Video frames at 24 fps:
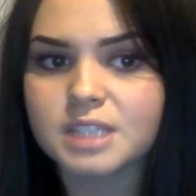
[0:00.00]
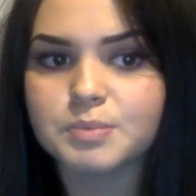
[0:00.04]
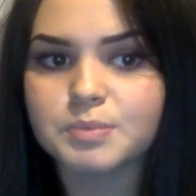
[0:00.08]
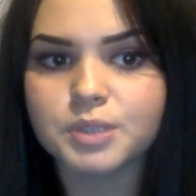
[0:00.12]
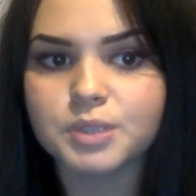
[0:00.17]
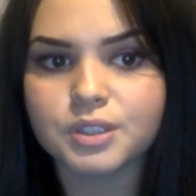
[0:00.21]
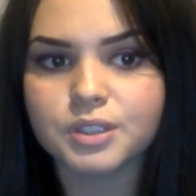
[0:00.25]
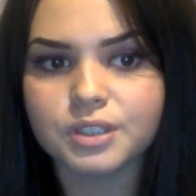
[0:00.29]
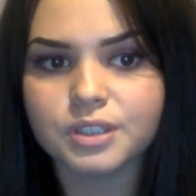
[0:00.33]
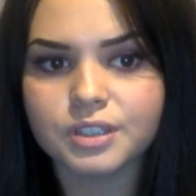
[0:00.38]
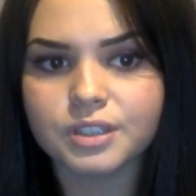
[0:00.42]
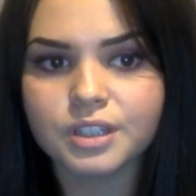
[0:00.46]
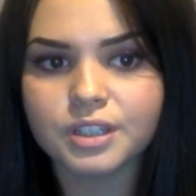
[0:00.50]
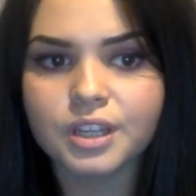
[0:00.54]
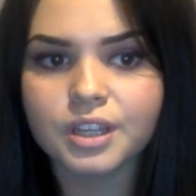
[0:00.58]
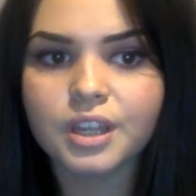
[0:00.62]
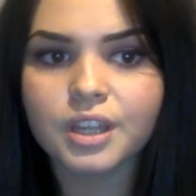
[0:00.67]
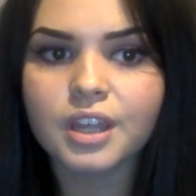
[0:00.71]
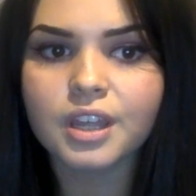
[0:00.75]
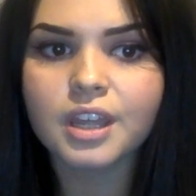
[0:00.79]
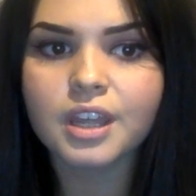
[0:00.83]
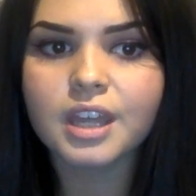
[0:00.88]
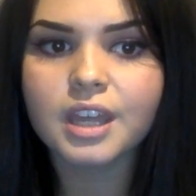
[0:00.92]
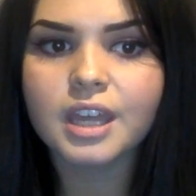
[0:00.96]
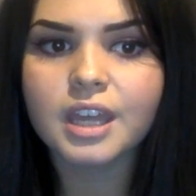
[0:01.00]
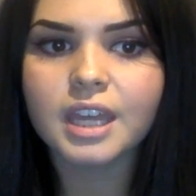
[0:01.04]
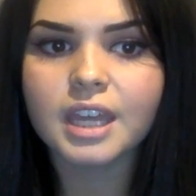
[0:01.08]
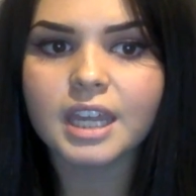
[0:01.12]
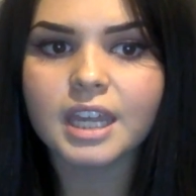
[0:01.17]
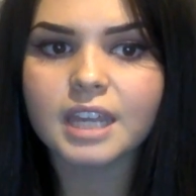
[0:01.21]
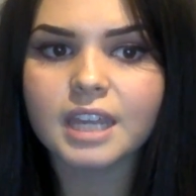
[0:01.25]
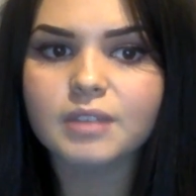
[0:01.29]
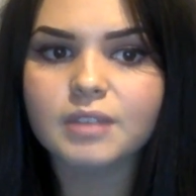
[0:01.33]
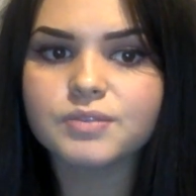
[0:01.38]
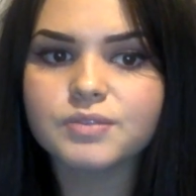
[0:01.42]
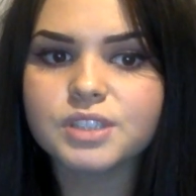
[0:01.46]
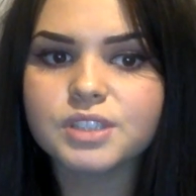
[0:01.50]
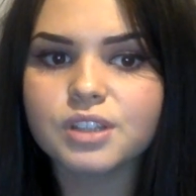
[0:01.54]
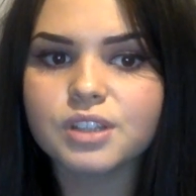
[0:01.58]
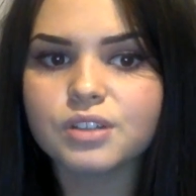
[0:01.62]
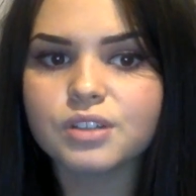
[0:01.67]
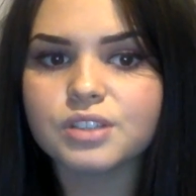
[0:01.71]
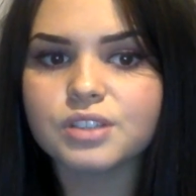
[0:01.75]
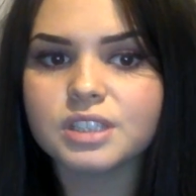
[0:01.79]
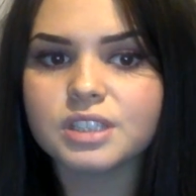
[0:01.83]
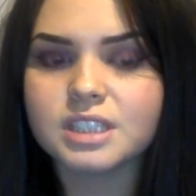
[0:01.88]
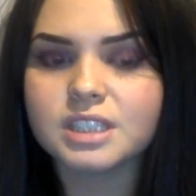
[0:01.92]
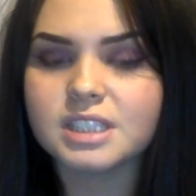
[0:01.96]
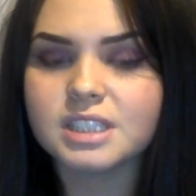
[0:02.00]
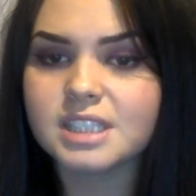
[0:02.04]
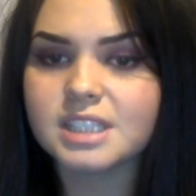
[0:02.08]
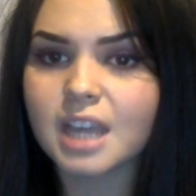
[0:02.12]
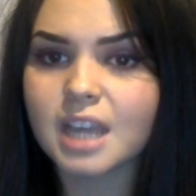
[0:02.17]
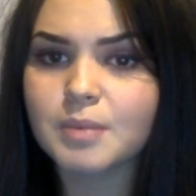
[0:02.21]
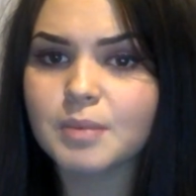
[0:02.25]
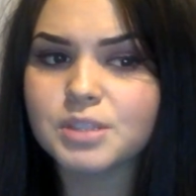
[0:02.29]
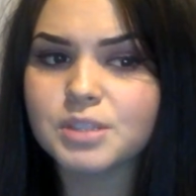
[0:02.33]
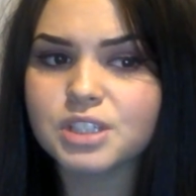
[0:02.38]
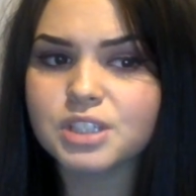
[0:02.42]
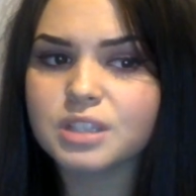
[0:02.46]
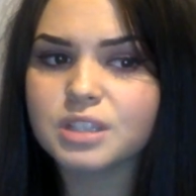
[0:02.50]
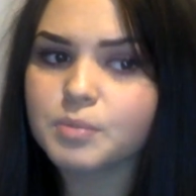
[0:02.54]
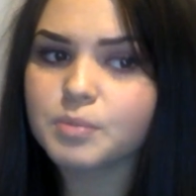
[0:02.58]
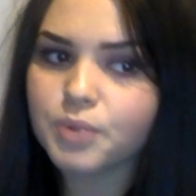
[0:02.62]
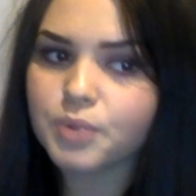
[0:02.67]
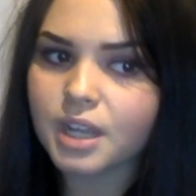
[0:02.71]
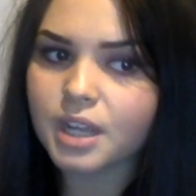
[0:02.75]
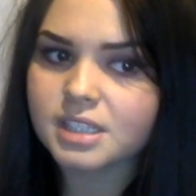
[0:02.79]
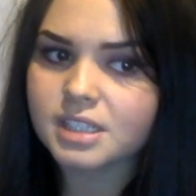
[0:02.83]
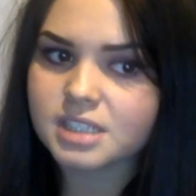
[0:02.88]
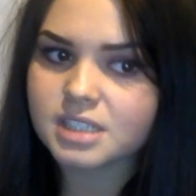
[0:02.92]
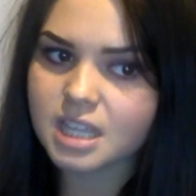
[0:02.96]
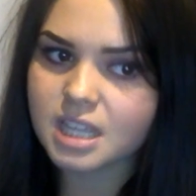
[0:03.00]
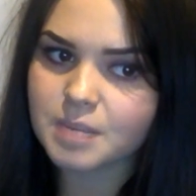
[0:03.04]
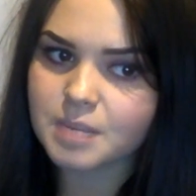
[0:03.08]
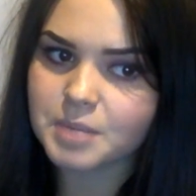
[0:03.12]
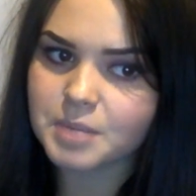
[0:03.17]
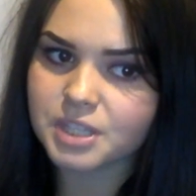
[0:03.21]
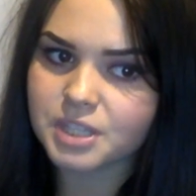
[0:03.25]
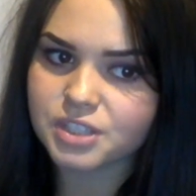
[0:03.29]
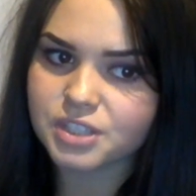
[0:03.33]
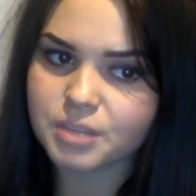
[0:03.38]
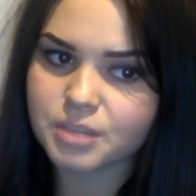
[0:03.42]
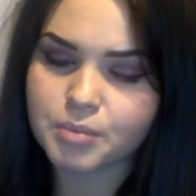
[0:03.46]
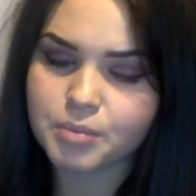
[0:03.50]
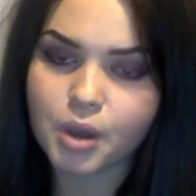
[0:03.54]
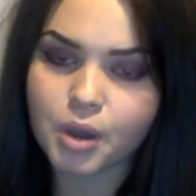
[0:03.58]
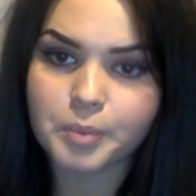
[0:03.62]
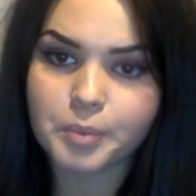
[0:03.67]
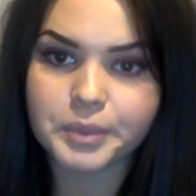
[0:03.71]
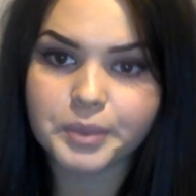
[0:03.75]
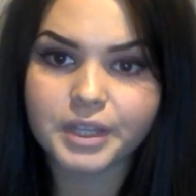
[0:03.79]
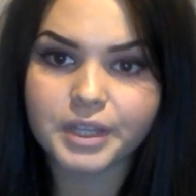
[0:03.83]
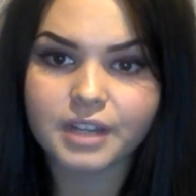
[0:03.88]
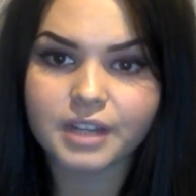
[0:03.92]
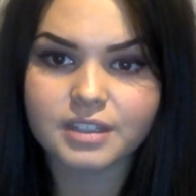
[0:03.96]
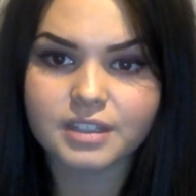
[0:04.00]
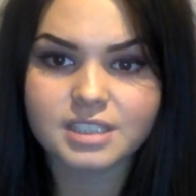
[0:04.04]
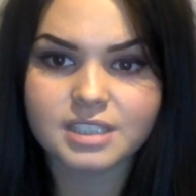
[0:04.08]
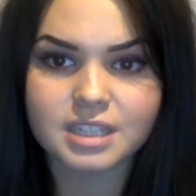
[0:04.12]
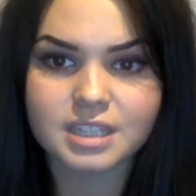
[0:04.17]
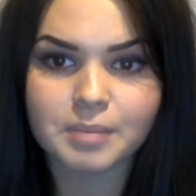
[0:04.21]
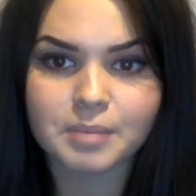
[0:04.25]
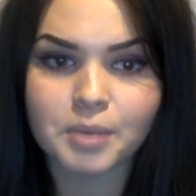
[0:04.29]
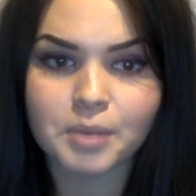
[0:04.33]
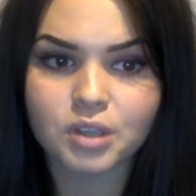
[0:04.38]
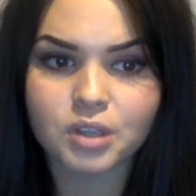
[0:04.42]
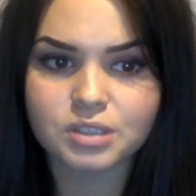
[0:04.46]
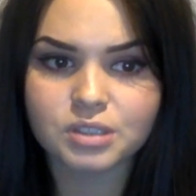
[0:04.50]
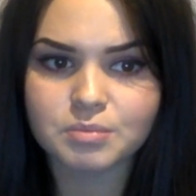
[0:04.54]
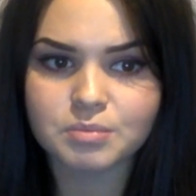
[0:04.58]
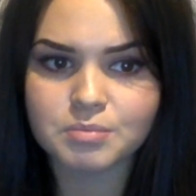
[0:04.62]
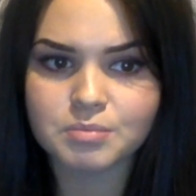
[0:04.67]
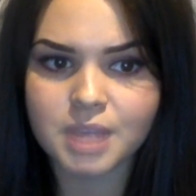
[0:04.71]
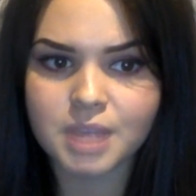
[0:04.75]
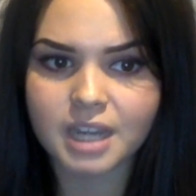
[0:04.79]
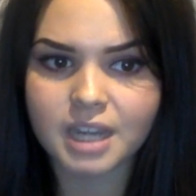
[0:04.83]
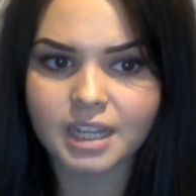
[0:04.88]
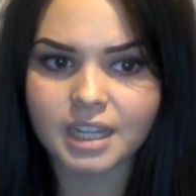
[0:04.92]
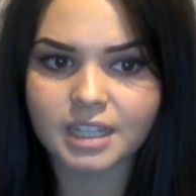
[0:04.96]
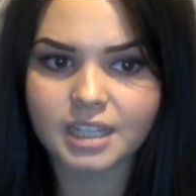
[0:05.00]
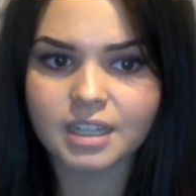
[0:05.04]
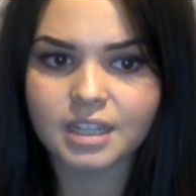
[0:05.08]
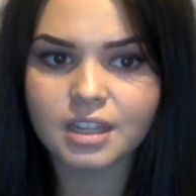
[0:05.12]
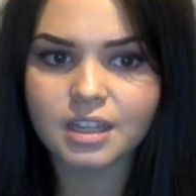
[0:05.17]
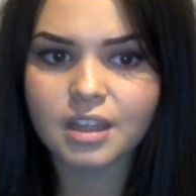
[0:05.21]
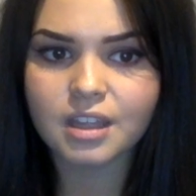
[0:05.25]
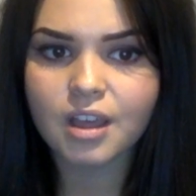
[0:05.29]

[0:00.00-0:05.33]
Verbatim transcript: begun. It resulted in damaging the brand's image and popularity amongst many.